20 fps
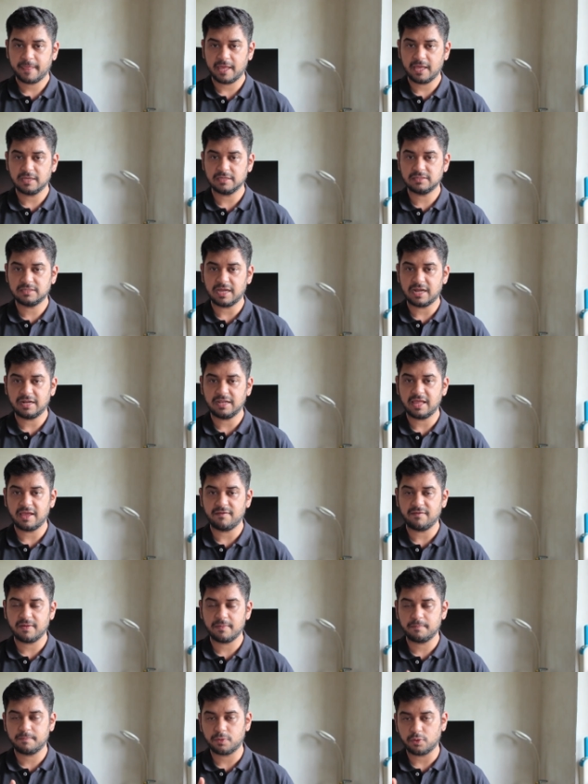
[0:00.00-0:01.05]
is that they
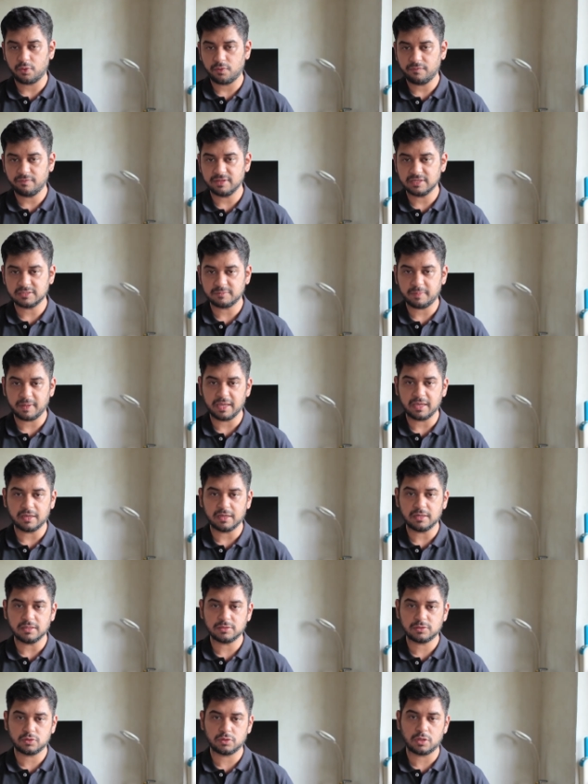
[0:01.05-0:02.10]
have improved the
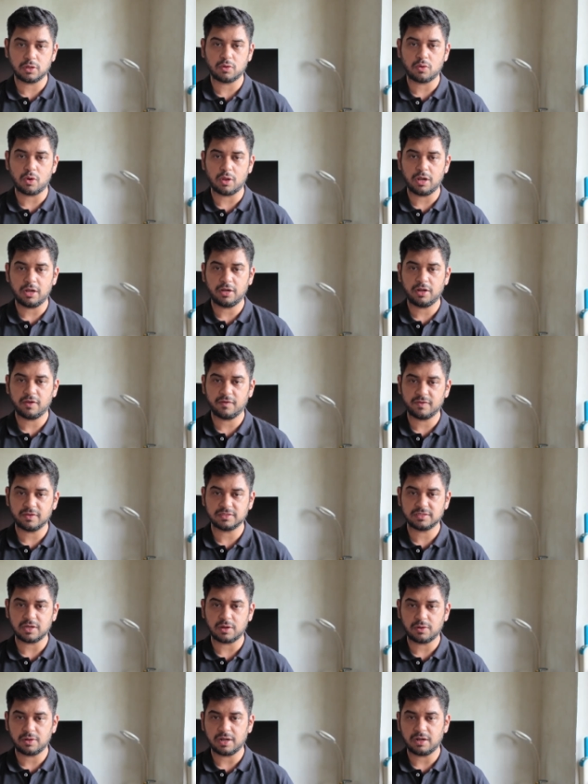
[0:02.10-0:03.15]
speakers, so the quality of the
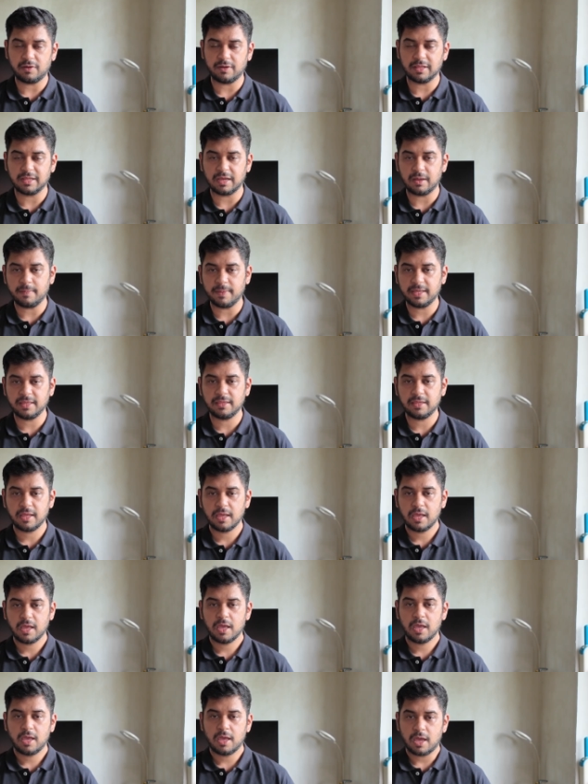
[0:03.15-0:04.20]
sound that will come in
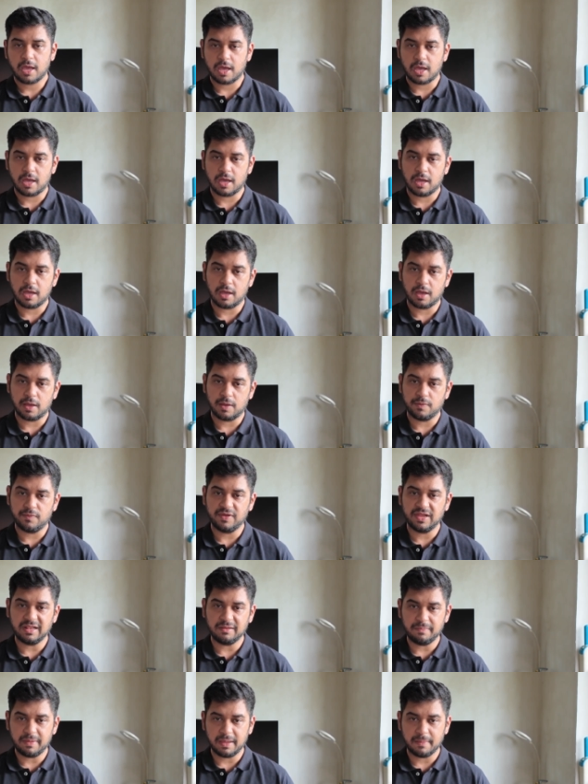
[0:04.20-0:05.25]

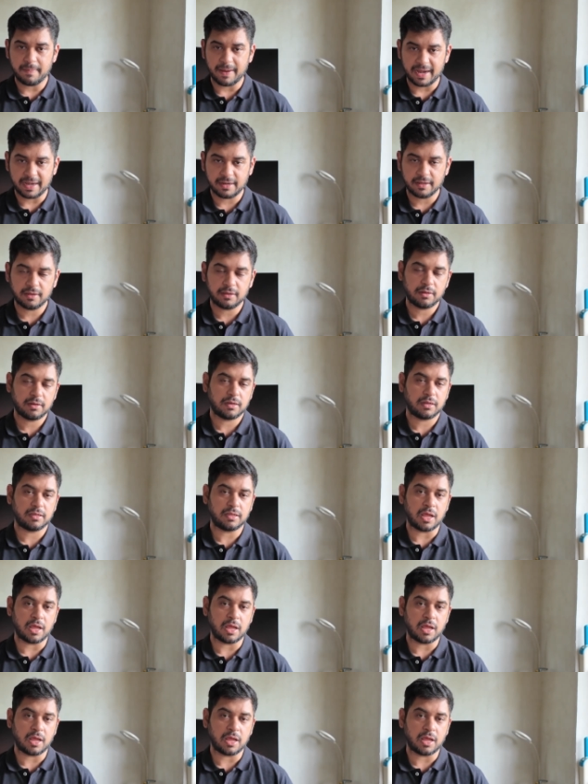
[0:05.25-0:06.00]
will be better.